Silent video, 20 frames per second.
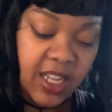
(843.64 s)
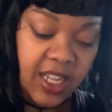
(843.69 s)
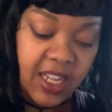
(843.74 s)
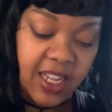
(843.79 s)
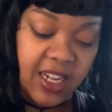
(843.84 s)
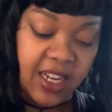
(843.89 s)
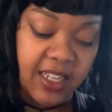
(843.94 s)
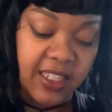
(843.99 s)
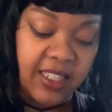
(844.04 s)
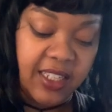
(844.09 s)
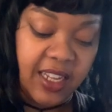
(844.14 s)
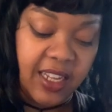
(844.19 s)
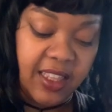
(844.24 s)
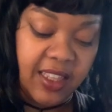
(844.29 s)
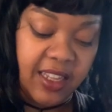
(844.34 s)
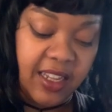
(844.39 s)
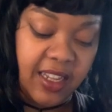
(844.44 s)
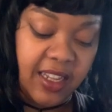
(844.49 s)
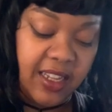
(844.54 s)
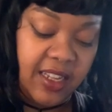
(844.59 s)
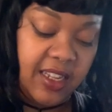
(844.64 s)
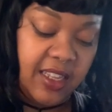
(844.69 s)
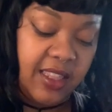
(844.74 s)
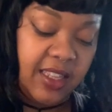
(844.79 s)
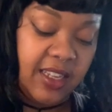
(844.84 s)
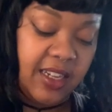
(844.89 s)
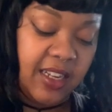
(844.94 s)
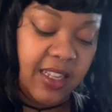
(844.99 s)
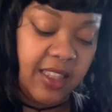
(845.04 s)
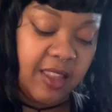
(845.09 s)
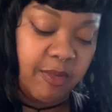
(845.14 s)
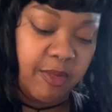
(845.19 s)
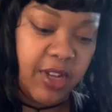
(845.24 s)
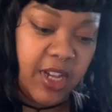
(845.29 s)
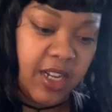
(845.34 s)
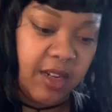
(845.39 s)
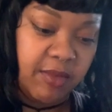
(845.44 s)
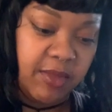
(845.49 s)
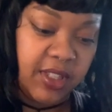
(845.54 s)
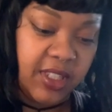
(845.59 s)
And I say that, and then at the
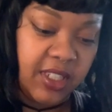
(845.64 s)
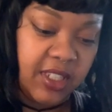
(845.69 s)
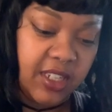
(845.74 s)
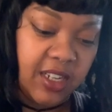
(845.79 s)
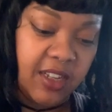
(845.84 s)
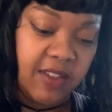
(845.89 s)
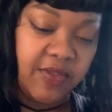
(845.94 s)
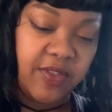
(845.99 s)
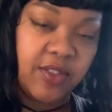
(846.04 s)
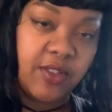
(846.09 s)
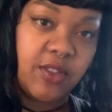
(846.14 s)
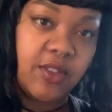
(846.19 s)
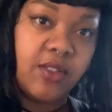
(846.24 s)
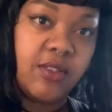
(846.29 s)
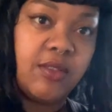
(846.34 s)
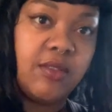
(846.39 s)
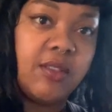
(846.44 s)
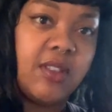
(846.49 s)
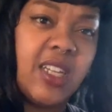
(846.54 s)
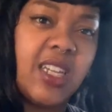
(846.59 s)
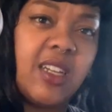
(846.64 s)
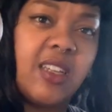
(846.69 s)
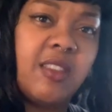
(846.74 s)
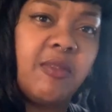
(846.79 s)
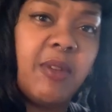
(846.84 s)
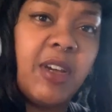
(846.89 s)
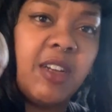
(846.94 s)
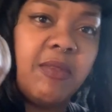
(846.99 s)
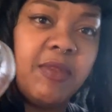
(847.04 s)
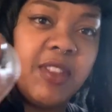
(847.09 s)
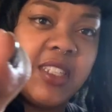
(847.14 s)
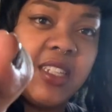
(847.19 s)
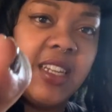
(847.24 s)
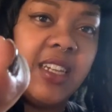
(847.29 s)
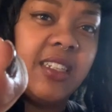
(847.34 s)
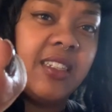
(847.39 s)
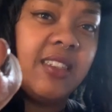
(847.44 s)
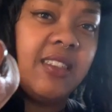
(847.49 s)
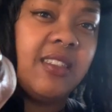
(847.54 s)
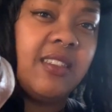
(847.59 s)
bottom of the shuffle, like at the bottom of the
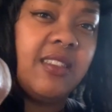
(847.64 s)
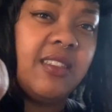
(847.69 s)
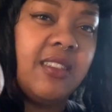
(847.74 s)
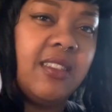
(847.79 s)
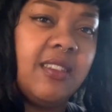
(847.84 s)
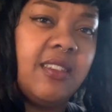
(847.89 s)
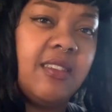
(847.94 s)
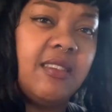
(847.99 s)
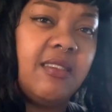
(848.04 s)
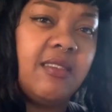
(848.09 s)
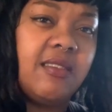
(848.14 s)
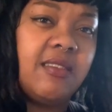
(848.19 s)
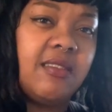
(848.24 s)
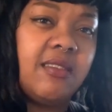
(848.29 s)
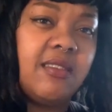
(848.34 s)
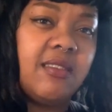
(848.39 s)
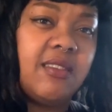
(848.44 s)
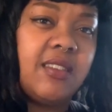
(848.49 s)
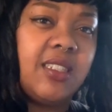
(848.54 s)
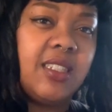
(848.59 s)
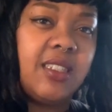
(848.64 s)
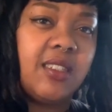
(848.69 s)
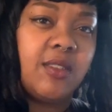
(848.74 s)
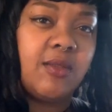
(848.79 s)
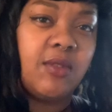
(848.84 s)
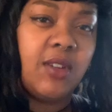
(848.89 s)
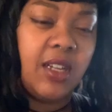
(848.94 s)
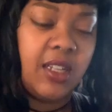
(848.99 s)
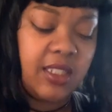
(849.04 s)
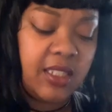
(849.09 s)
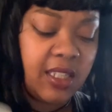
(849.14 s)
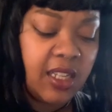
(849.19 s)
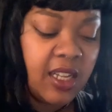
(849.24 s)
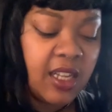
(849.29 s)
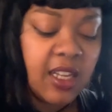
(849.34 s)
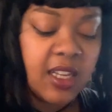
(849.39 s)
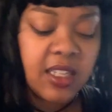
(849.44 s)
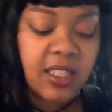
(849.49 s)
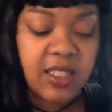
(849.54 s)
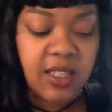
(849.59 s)
deck, is the Six of Wands.
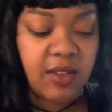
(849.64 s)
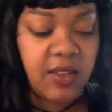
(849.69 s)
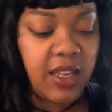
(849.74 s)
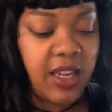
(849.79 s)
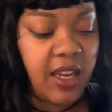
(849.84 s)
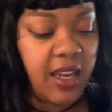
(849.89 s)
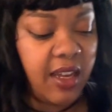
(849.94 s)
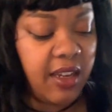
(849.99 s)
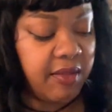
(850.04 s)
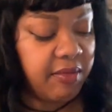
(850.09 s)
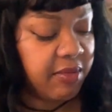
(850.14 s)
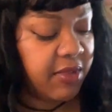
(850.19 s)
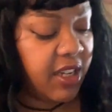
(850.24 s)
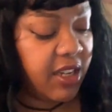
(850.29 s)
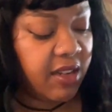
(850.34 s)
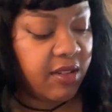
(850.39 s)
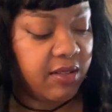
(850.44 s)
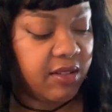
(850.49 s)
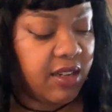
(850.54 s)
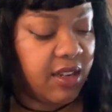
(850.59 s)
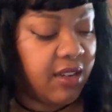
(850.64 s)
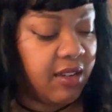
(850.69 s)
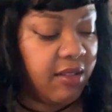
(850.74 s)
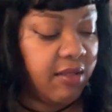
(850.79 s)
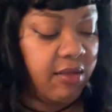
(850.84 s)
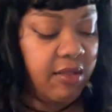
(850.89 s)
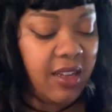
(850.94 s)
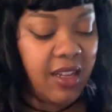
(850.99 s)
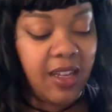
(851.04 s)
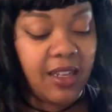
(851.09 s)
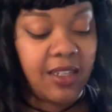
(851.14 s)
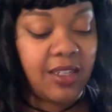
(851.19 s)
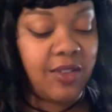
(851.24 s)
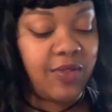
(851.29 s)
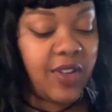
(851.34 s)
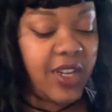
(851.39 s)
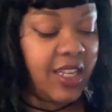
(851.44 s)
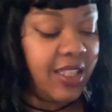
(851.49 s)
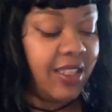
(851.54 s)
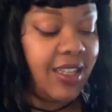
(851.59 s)
So yeah, I don't know. The
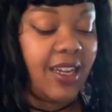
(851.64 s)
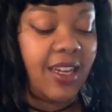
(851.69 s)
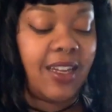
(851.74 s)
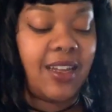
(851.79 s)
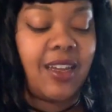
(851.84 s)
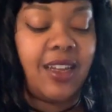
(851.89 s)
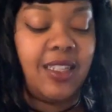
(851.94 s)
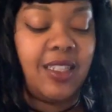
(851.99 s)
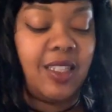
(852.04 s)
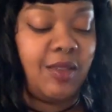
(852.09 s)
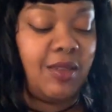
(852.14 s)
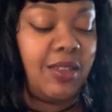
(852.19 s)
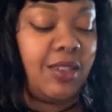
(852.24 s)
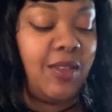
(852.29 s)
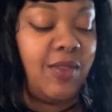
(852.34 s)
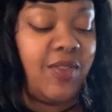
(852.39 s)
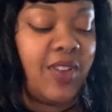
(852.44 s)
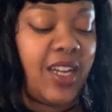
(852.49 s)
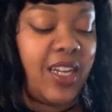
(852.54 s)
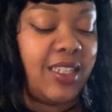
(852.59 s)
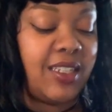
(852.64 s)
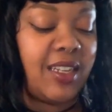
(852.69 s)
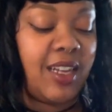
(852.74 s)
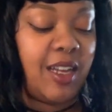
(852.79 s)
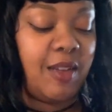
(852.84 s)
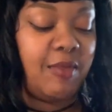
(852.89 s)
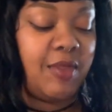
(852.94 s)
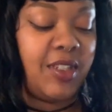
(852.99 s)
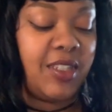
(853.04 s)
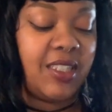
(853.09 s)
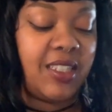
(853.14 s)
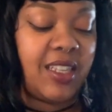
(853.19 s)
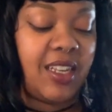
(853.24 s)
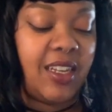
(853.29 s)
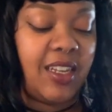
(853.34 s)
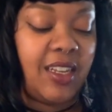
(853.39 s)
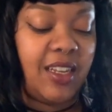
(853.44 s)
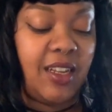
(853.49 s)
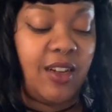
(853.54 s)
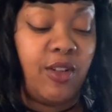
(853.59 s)
concept of divine timing is
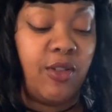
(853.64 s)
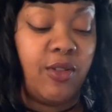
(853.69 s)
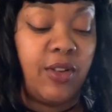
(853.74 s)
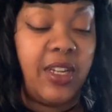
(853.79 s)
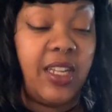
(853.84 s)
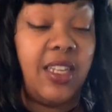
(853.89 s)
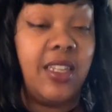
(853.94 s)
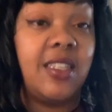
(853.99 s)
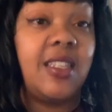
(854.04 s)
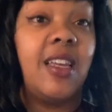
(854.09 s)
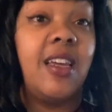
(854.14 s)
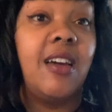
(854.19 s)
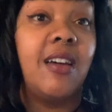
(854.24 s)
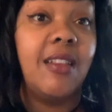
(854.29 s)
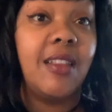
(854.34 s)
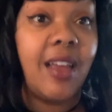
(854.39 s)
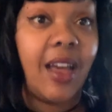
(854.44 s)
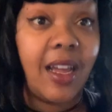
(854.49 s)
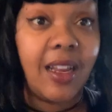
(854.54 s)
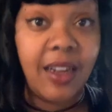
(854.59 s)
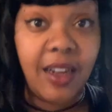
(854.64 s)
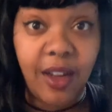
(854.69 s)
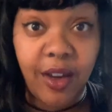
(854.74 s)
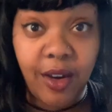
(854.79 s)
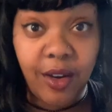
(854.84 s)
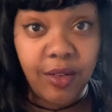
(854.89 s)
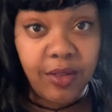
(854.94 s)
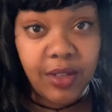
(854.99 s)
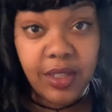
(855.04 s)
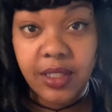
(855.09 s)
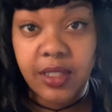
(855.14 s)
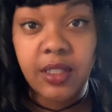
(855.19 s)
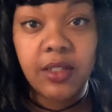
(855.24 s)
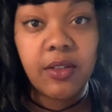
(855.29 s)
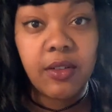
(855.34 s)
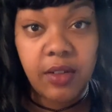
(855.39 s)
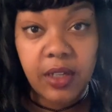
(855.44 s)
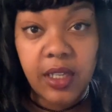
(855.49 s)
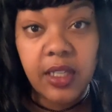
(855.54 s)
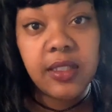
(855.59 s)
annoying as hell. I know it's
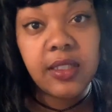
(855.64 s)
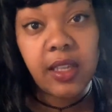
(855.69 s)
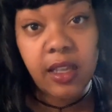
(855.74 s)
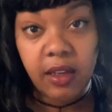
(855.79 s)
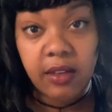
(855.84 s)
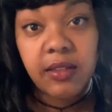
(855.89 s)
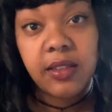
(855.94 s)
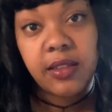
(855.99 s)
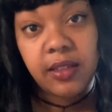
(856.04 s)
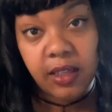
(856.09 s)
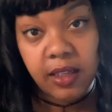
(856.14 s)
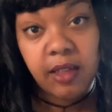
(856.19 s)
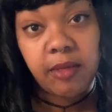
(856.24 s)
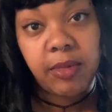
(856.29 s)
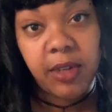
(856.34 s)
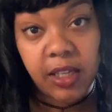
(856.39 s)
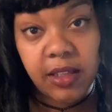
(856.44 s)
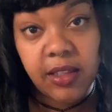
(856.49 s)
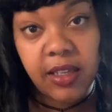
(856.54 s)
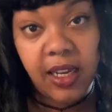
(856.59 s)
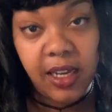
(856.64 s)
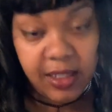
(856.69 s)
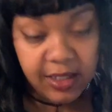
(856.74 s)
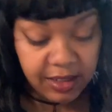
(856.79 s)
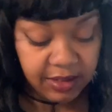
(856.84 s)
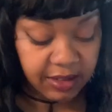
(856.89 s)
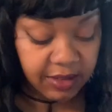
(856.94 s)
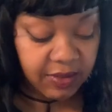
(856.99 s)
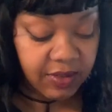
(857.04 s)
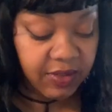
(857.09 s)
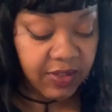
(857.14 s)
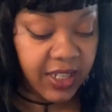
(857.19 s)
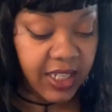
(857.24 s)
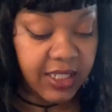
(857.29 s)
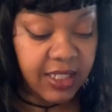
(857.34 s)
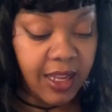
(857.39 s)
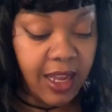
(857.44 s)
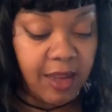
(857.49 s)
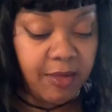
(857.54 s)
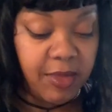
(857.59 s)
annoying as hell to think about the concept of divine
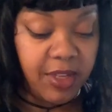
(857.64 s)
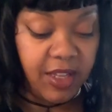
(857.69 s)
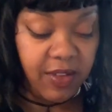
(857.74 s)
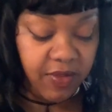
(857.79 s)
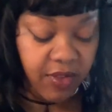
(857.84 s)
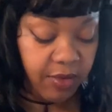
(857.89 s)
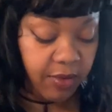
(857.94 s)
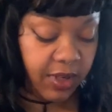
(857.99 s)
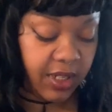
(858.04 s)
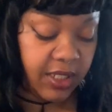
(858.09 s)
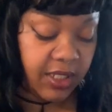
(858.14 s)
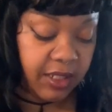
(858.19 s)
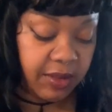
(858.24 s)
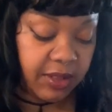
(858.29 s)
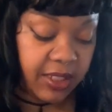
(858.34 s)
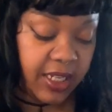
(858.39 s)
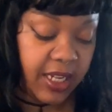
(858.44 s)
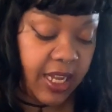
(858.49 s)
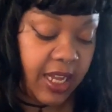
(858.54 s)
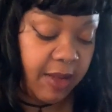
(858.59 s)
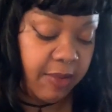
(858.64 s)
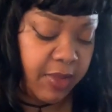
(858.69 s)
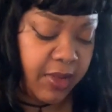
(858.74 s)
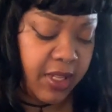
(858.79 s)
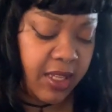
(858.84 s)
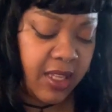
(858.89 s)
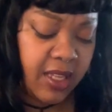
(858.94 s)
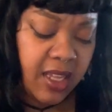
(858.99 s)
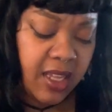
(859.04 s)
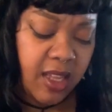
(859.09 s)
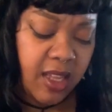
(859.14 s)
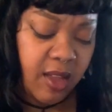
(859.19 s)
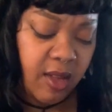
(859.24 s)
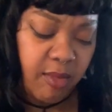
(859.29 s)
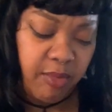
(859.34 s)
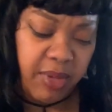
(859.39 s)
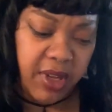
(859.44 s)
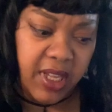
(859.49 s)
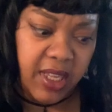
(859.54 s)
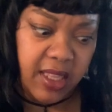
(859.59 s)
timing if you want something to happen.
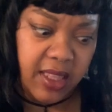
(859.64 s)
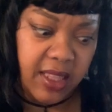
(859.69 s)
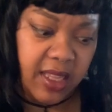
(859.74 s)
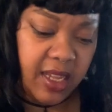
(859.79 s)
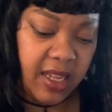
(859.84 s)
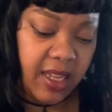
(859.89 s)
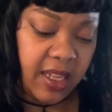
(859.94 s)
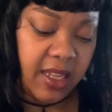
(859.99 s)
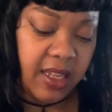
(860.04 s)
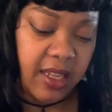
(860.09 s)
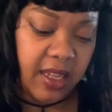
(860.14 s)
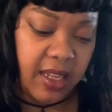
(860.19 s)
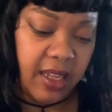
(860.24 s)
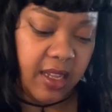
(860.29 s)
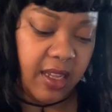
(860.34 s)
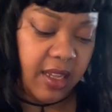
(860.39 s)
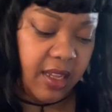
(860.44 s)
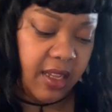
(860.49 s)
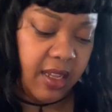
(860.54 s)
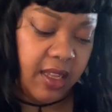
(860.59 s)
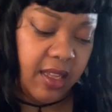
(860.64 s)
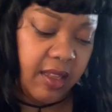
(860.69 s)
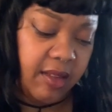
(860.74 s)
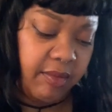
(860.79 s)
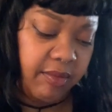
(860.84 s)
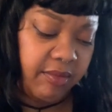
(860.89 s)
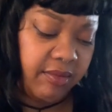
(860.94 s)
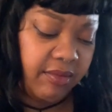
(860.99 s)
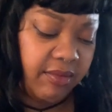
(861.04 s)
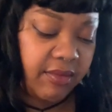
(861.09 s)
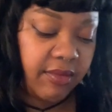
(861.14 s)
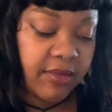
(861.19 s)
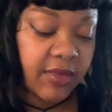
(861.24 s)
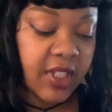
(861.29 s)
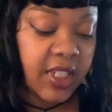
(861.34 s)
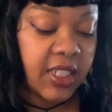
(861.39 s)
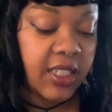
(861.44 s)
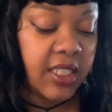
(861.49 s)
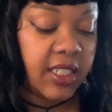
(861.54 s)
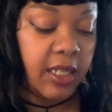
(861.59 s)
But like,
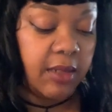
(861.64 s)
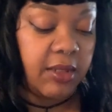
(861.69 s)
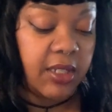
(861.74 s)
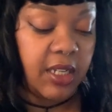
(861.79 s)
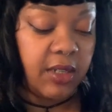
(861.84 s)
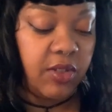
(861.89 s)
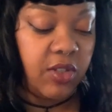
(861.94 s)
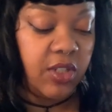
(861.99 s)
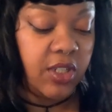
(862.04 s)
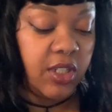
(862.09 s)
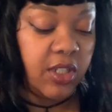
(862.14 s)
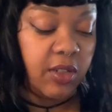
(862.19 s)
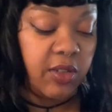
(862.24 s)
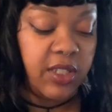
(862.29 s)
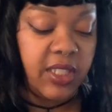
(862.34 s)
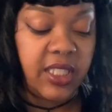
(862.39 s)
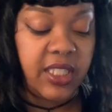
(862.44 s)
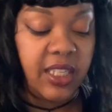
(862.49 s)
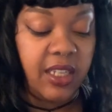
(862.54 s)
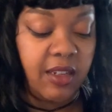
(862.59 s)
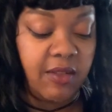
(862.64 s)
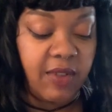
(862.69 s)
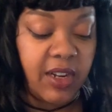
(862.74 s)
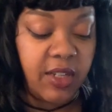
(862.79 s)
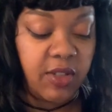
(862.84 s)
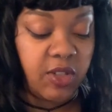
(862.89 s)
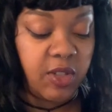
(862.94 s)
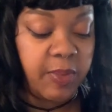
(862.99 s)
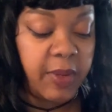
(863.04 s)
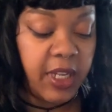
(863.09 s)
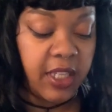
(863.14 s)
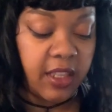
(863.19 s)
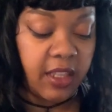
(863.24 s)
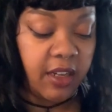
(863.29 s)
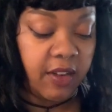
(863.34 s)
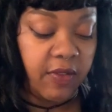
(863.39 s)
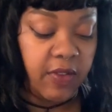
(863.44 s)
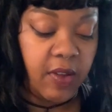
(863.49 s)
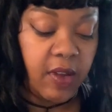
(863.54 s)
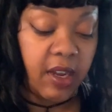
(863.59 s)
sometimes you can only see in retrospect that
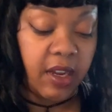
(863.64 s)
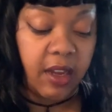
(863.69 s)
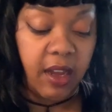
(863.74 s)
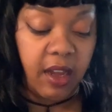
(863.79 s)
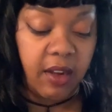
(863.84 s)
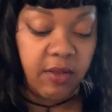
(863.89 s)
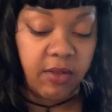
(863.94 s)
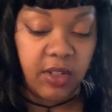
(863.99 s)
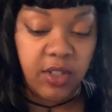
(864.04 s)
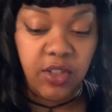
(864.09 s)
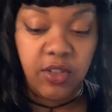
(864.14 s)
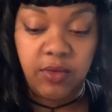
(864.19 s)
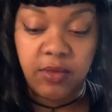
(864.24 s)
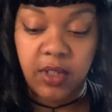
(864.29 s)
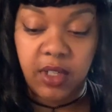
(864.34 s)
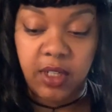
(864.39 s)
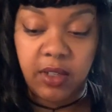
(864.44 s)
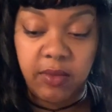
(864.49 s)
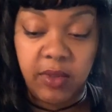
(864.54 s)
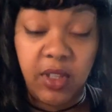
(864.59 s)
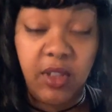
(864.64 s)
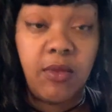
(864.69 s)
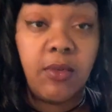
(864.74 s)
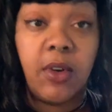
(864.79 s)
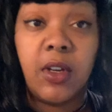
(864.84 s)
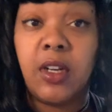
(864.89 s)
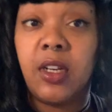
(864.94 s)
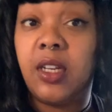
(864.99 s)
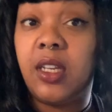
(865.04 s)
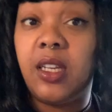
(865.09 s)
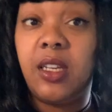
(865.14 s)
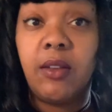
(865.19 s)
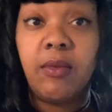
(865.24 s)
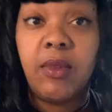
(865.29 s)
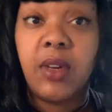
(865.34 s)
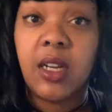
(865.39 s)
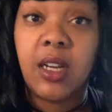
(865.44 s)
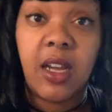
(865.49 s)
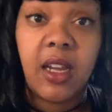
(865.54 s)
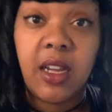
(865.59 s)
if you had gotten what you wanted when you wanted it, it
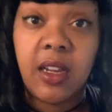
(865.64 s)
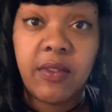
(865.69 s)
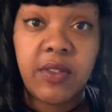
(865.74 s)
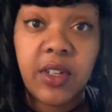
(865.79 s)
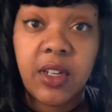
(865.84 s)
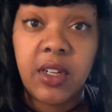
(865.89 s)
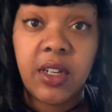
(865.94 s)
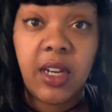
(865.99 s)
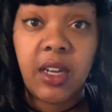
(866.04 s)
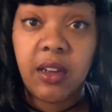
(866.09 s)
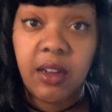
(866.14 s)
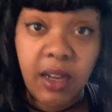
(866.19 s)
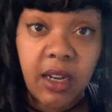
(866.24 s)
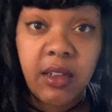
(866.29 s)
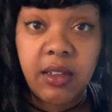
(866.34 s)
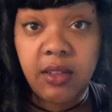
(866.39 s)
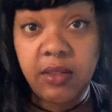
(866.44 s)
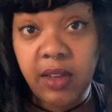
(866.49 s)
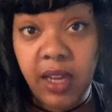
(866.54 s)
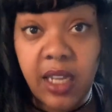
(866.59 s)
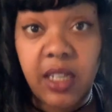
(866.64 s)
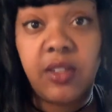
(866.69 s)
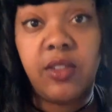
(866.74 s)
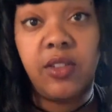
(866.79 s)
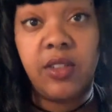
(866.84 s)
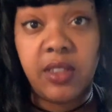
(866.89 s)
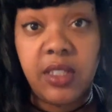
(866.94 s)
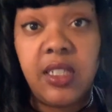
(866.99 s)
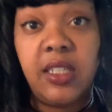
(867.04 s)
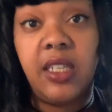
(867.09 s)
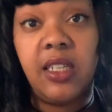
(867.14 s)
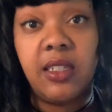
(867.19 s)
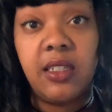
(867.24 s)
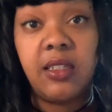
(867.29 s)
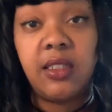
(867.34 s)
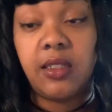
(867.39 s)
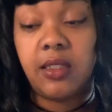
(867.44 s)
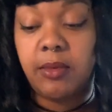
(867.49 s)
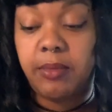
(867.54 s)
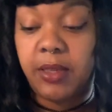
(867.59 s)
would not have turned out how you actually
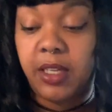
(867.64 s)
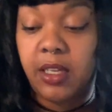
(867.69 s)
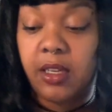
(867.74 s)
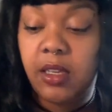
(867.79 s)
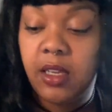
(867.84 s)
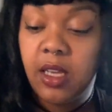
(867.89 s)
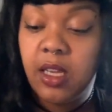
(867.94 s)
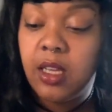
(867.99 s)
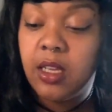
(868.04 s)
needed it to be.